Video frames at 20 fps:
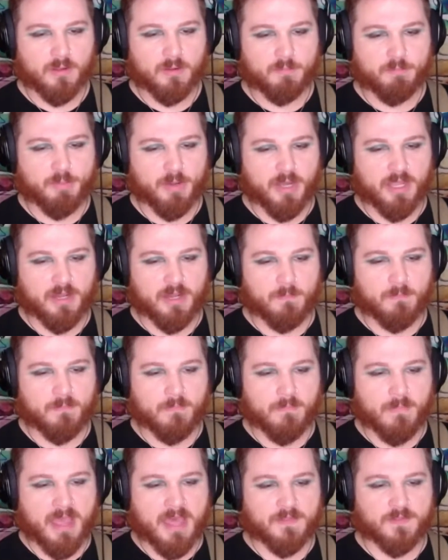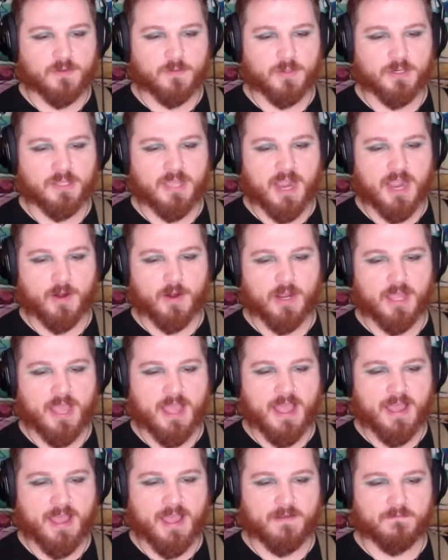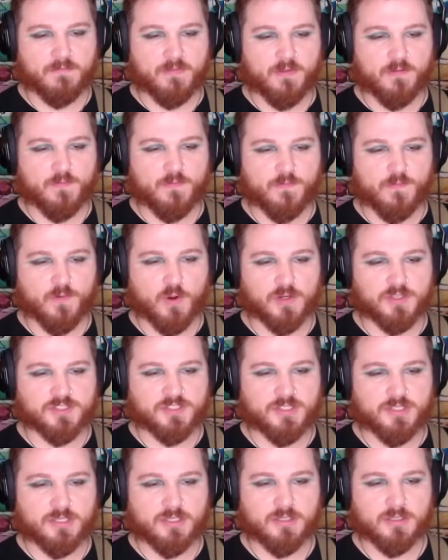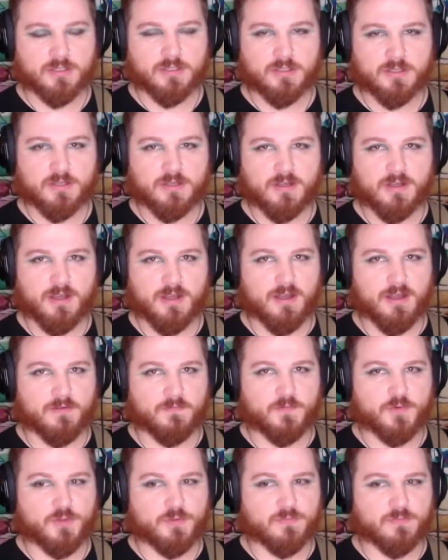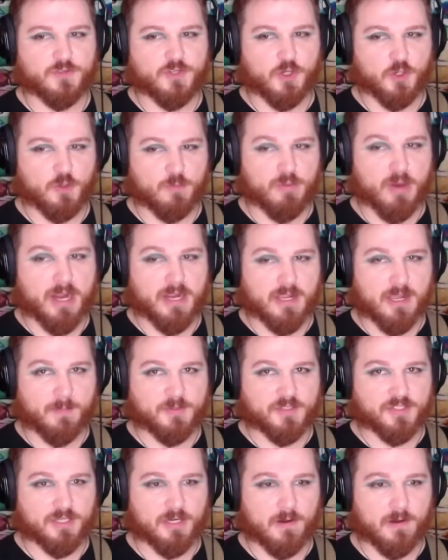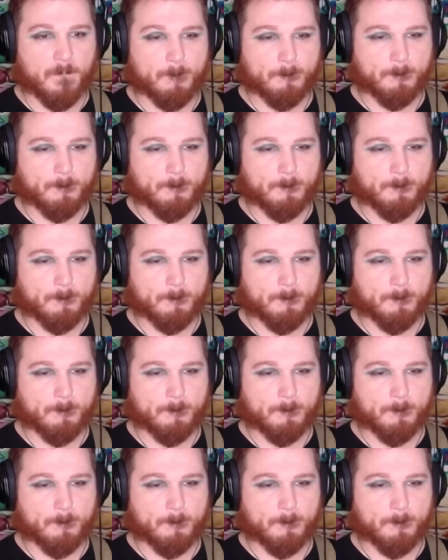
But Matthew and Kara have the first of 2 breakups here.